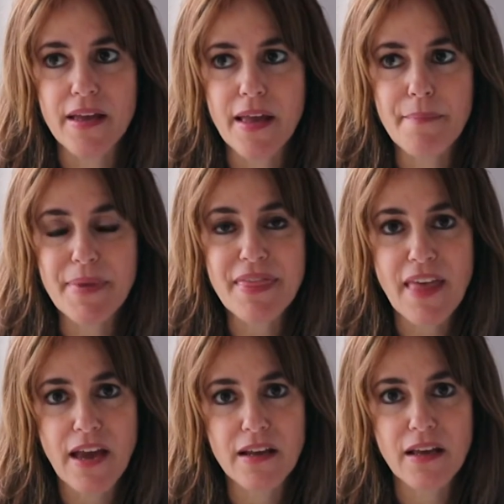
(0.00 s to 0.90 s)

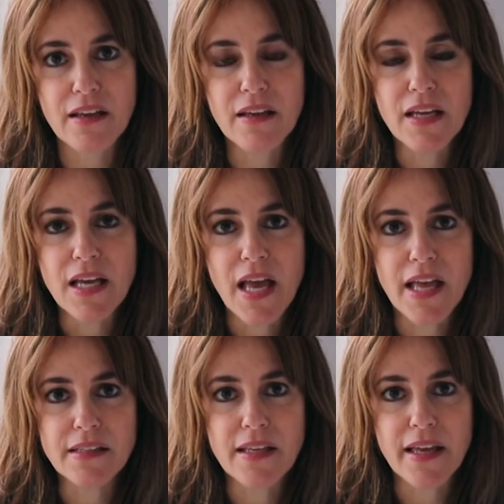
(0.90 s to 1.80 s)
empathetic
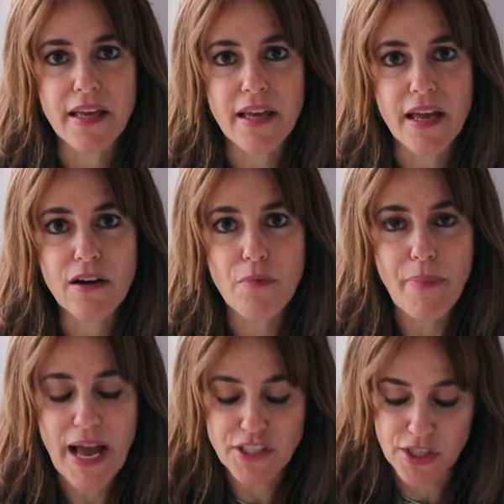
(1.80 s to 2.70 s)
and
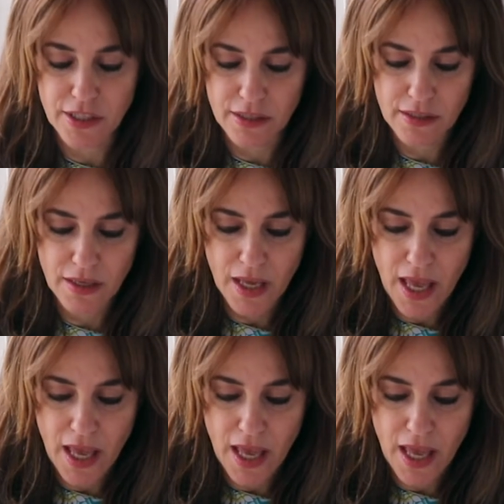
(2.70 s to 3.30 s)
compassionate.